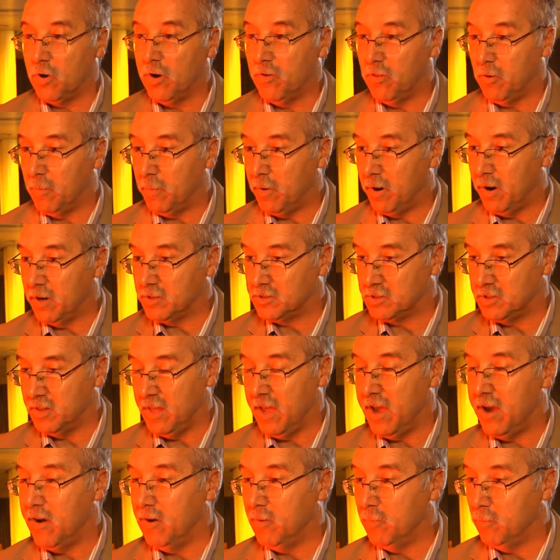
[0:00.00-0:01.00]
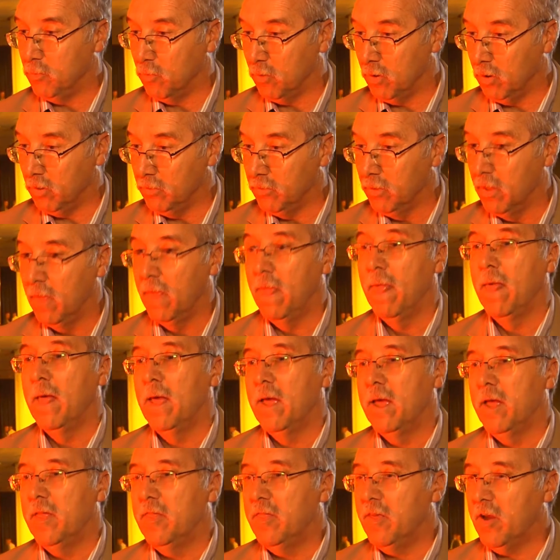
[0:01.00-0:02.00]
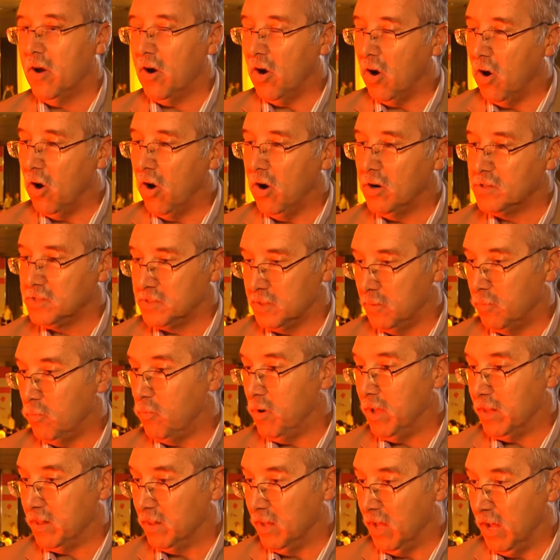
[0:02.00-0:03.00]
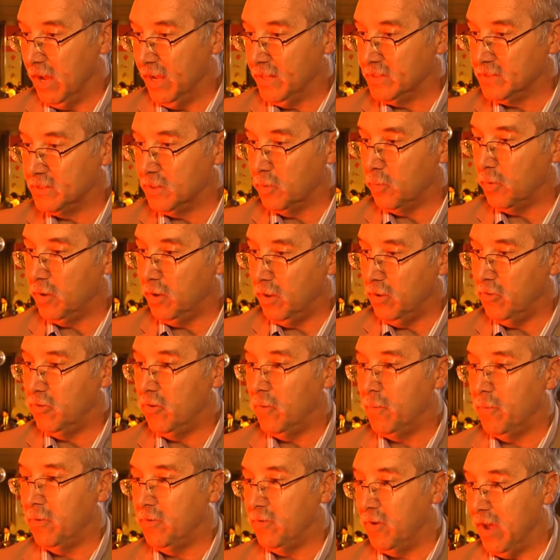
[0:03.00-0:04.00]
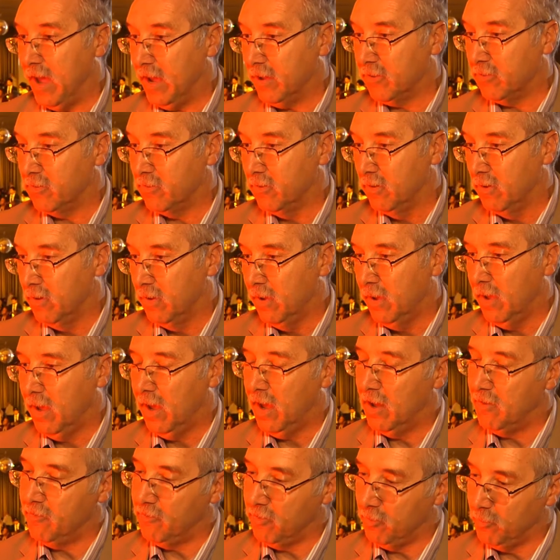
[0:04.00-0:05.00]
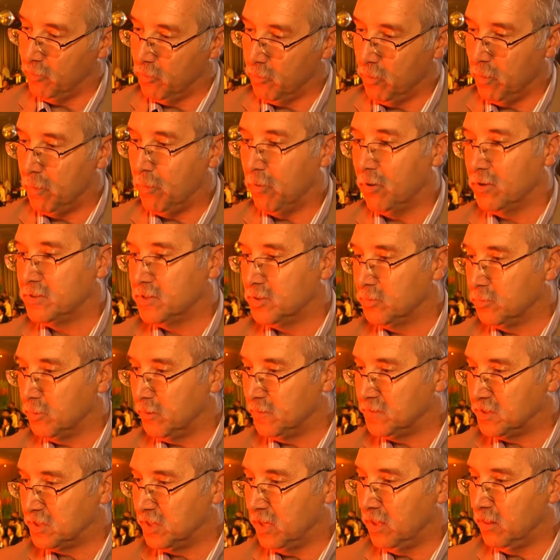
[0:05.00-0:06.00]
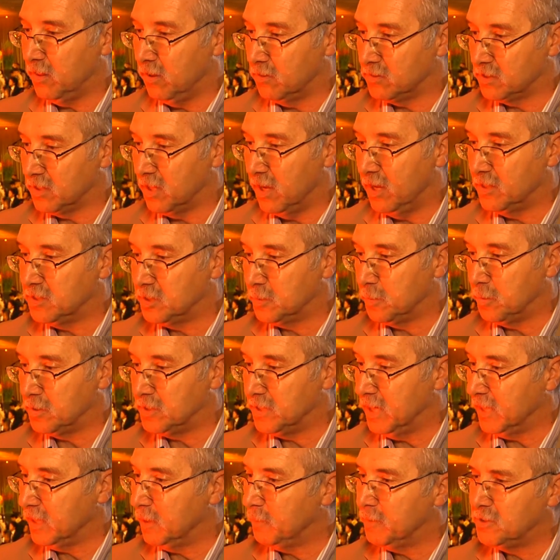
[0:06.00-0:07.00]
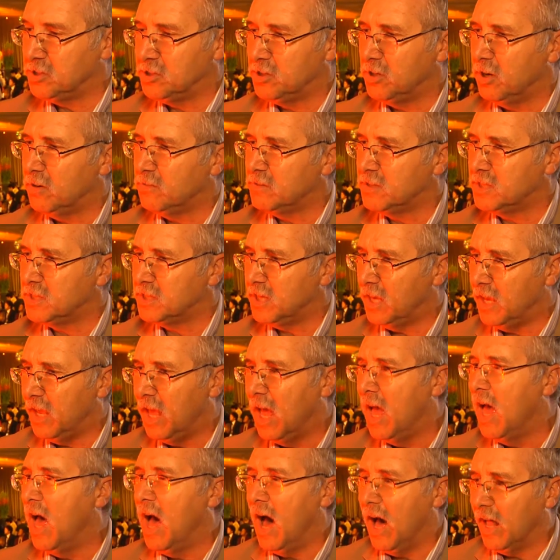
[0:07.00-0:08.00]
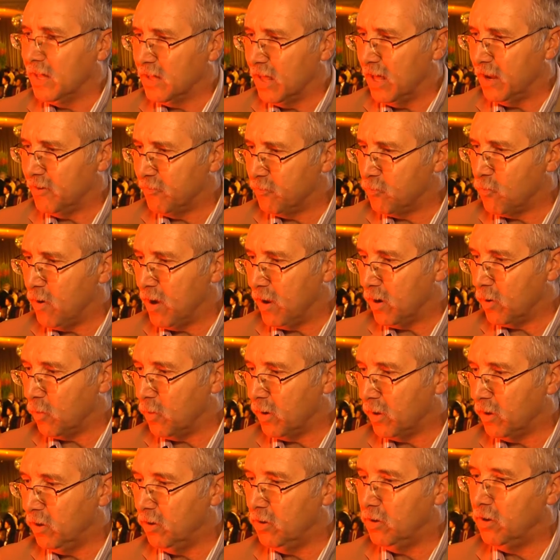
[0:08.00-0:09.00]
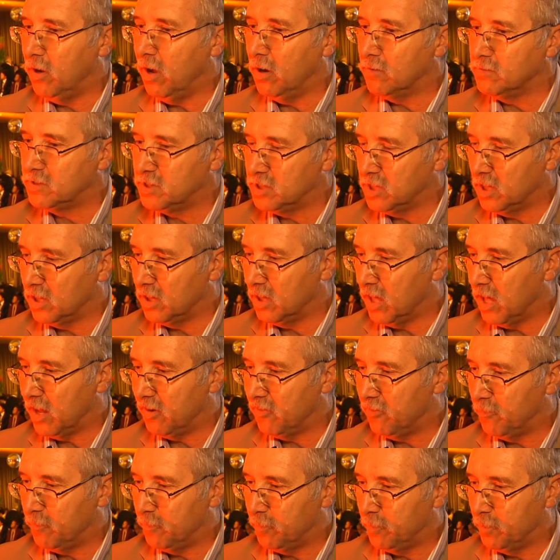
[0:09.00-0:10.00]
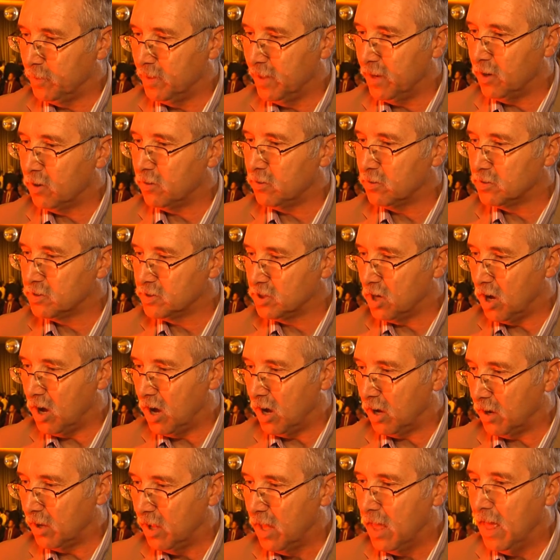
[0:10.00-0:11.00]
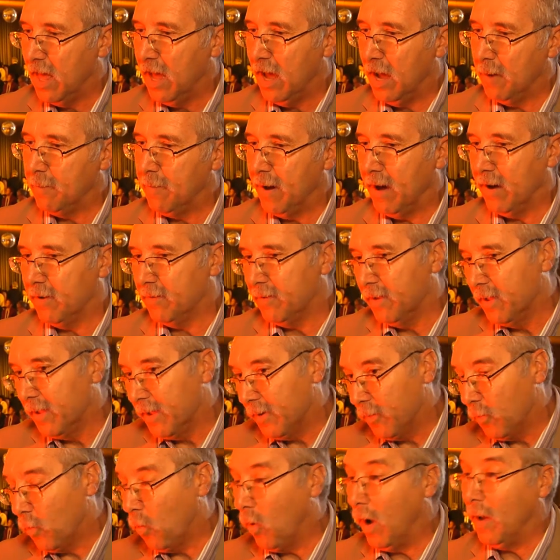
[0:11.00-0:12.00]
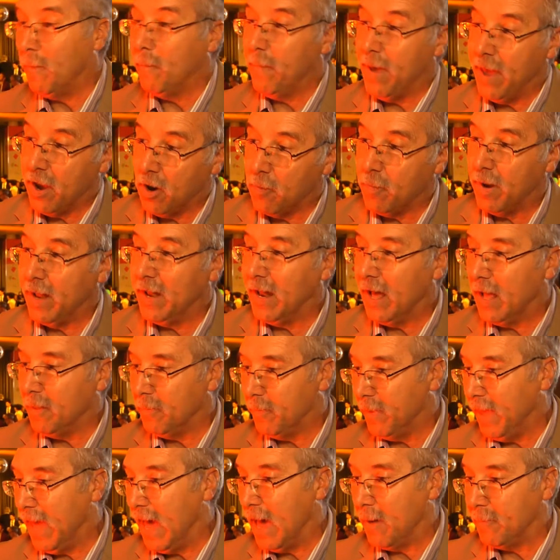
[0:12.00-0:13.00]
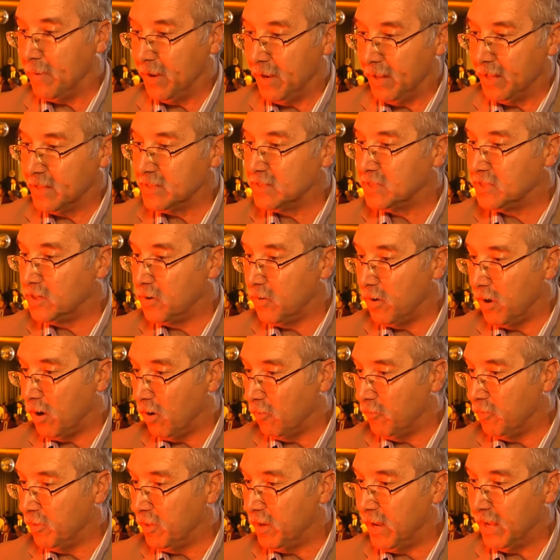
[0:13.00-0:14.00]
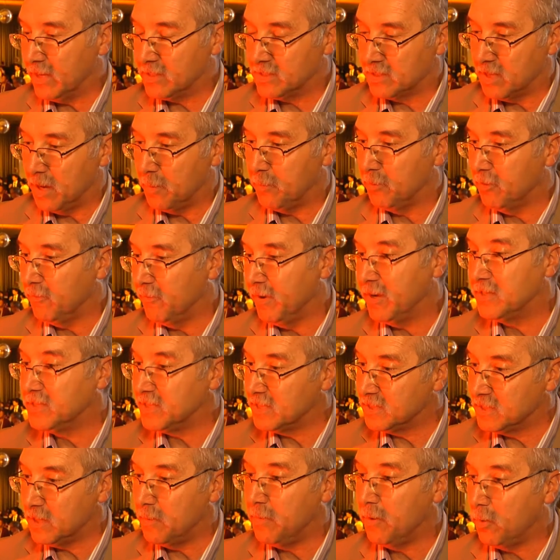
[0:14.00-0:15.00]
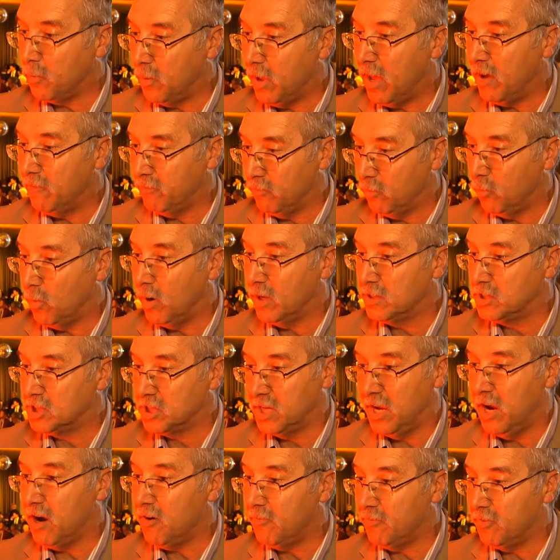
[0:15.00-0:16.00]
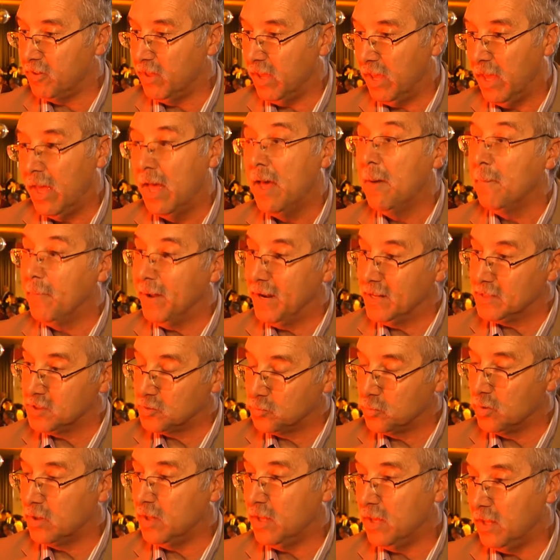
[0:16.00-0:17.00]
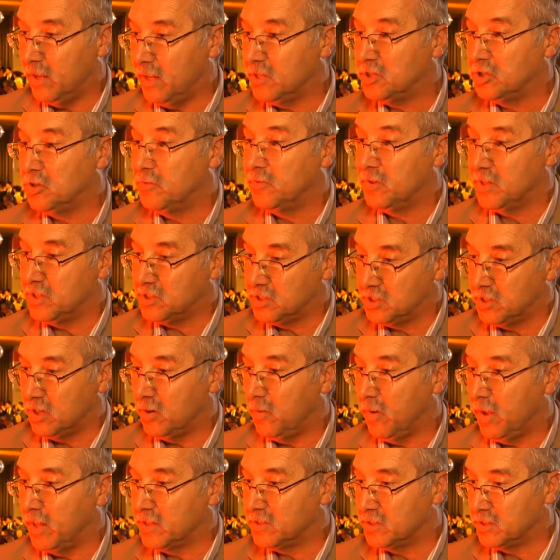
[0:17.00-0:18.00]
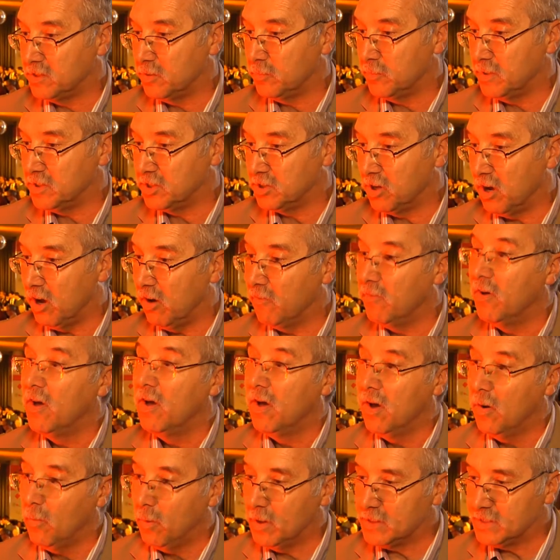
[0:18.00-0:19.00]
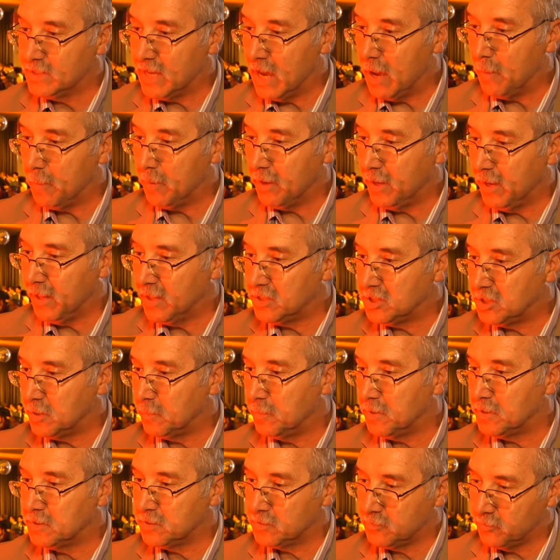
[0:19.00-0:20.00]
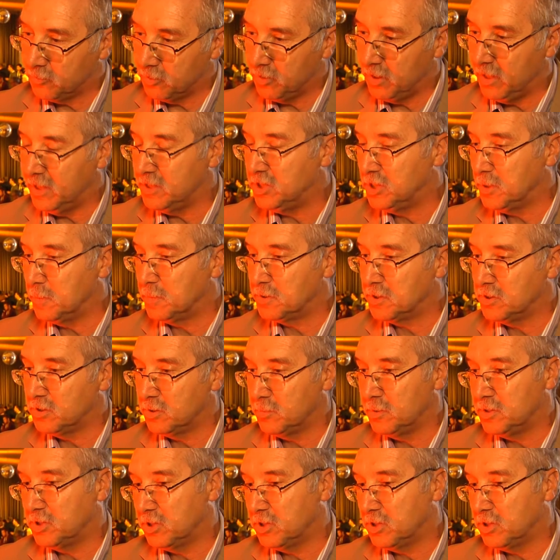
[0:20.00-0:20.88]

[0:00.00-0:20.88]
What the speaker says: or other parts of the Arab world. There are some red lines that we need to protect, and from the reports that we've seen, those lines are protected. But you don't see a lot of rhetoric. You don't see a lot of political talk about what may or may not be happening in Syria over the next couple of years. It's something we have to watch carefully, but it's really an issue for the Syrians to resolve. What's happening in Egypt is for the Egyptians to